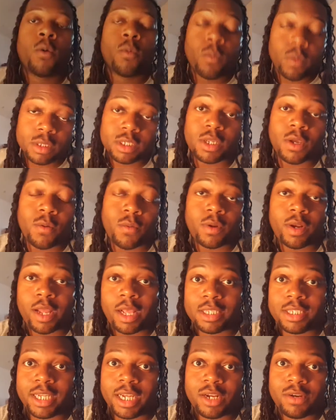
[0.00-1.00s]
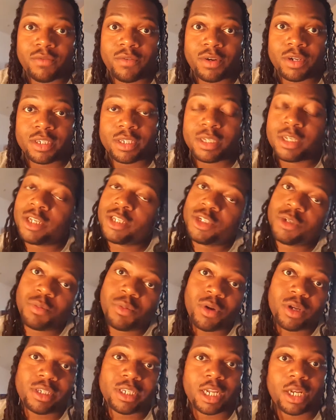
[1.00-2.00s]
What's going on, Xanderverse? It's your
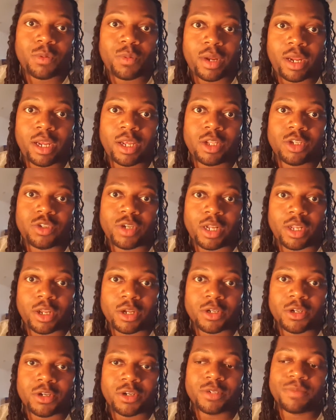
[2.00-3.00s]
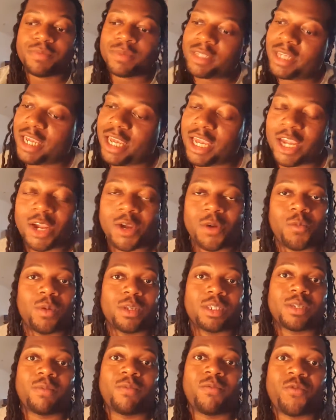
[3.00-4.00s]
boy Xander Wayne here, the Dreadloc Nerd, here
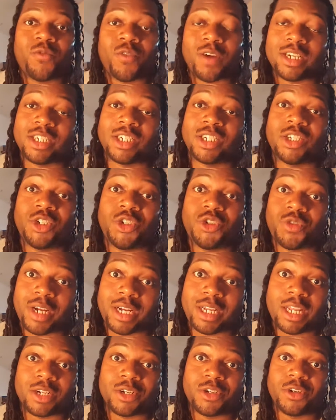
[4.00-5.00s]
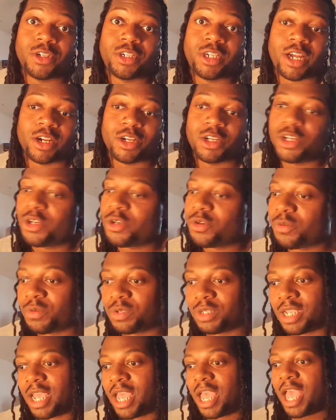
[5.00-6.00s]
with some fresh Dreadloc Nerd Talk
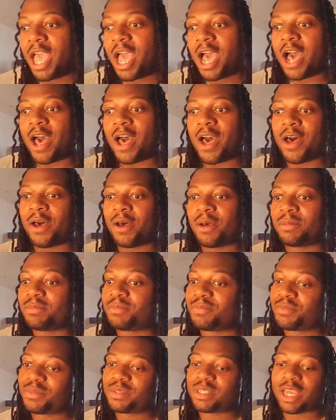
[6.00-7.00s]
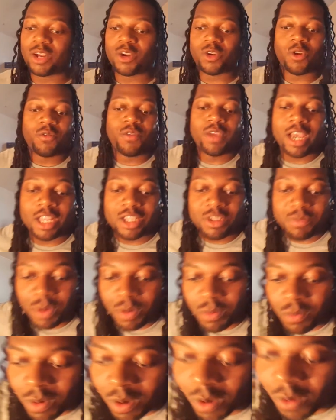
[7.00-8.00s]
news. I don't know if you guys have
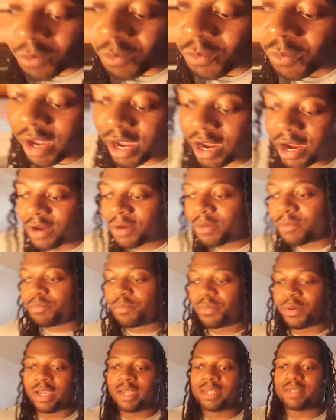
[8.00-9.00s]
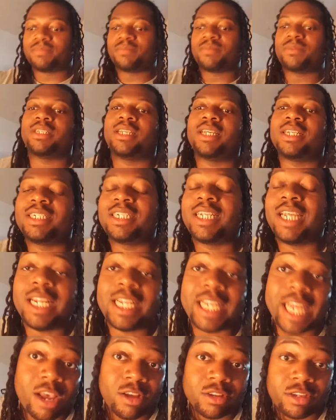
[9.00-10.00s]
been aware, but
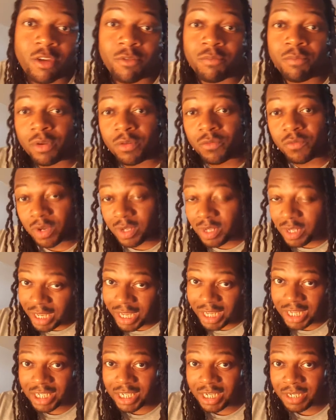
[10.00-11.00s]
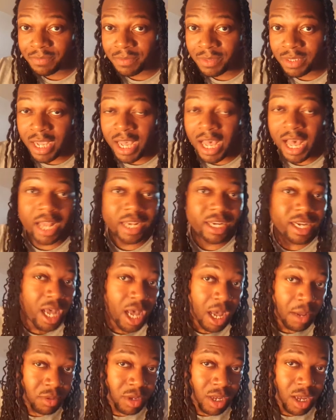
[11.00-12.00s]
details have been released on the
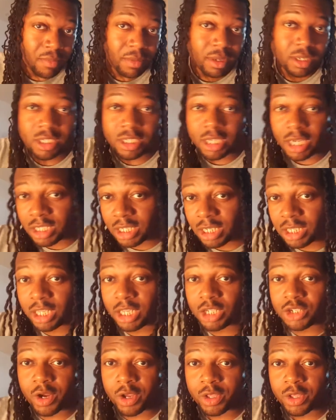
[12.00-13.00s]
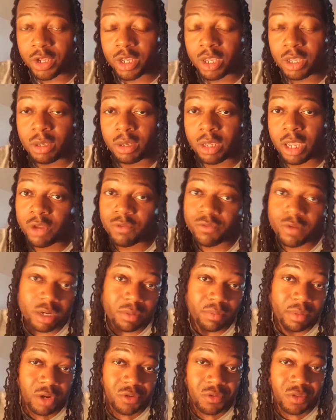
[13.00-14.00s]
upcoming Justice League trailer getting ready
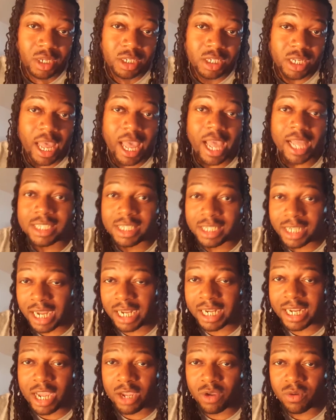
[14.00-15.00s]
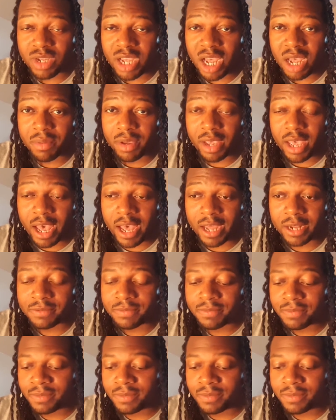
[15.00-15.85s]
to be released at San Diego Comic-Con.